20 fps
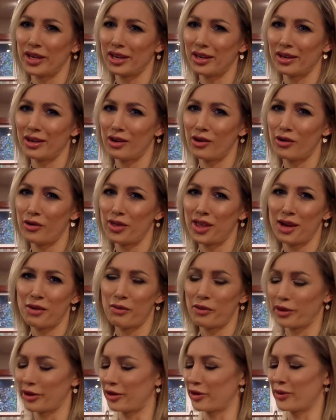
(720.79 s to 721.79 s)
ago, they
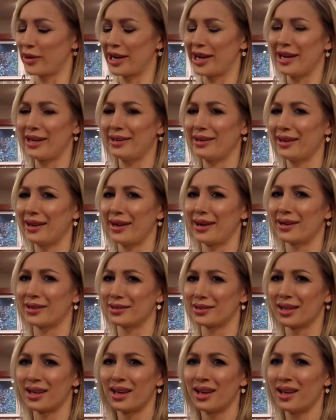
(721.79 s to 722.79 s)
were green
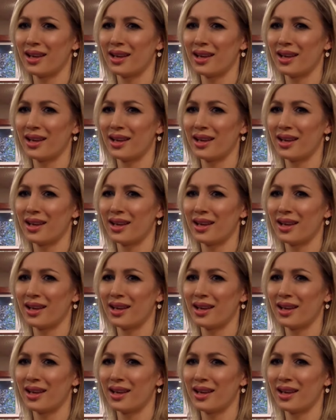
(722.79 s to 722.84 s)
and